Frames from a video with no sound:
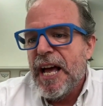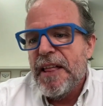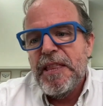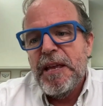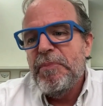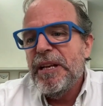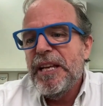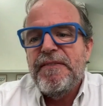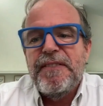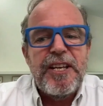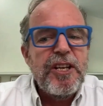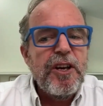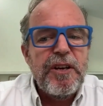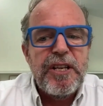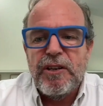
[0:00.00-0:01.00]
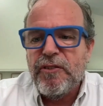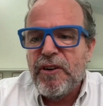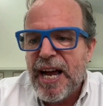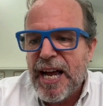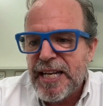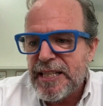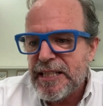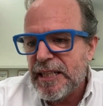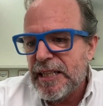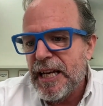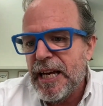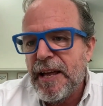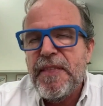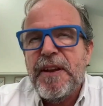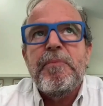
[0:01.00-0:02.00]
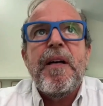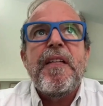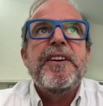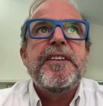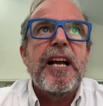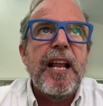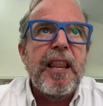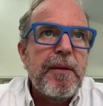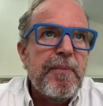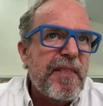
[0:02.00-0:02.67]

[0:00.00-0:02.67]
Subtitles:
They believe they know it right. Their mother tell them